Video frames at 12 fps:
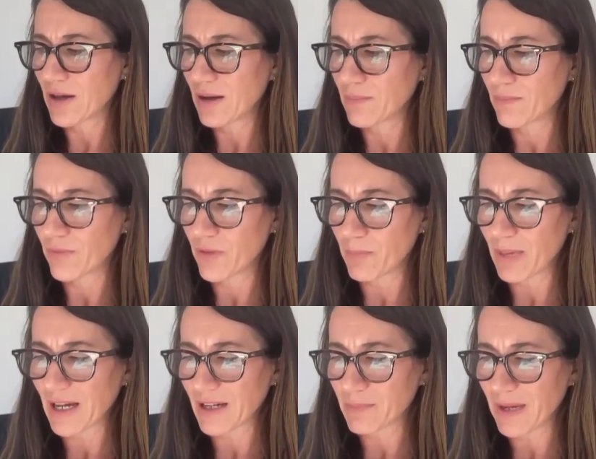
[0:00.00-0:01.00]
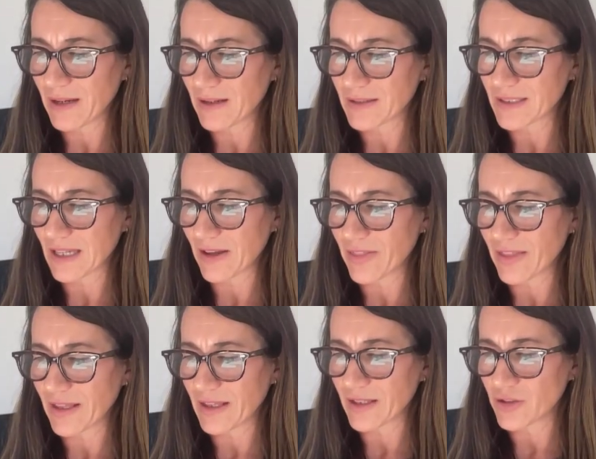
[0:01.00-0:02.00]
the blackmailers, I
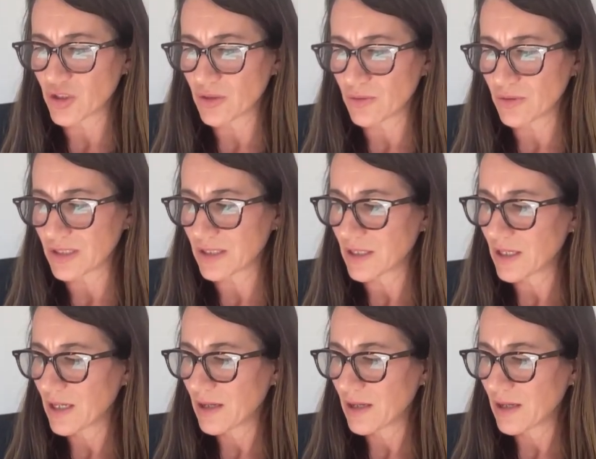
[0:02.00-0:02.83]
think, had used